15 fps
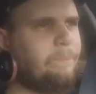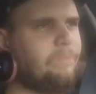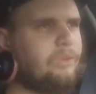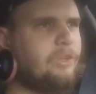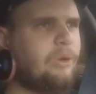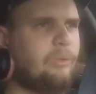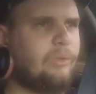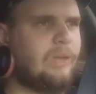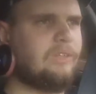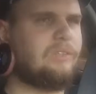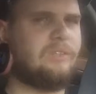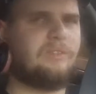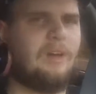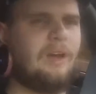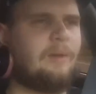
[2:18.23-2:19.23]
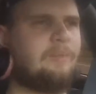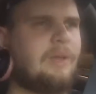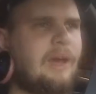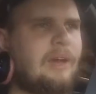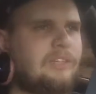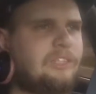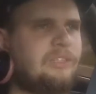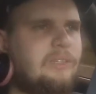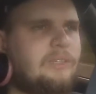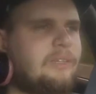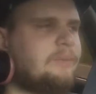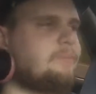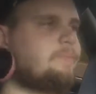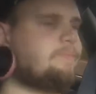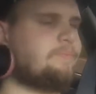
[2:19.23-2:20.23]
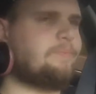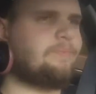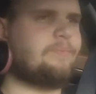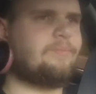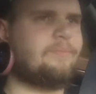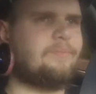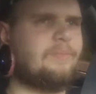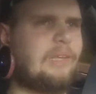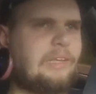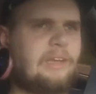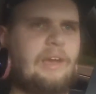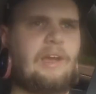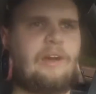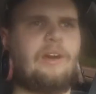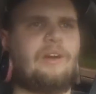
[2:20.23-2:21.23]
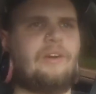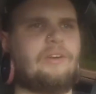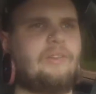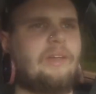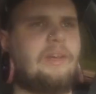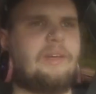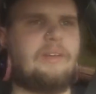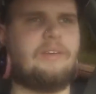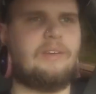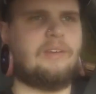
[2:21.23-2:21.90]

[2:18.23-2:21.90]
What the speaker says: you know, takes the time to actually care, or like,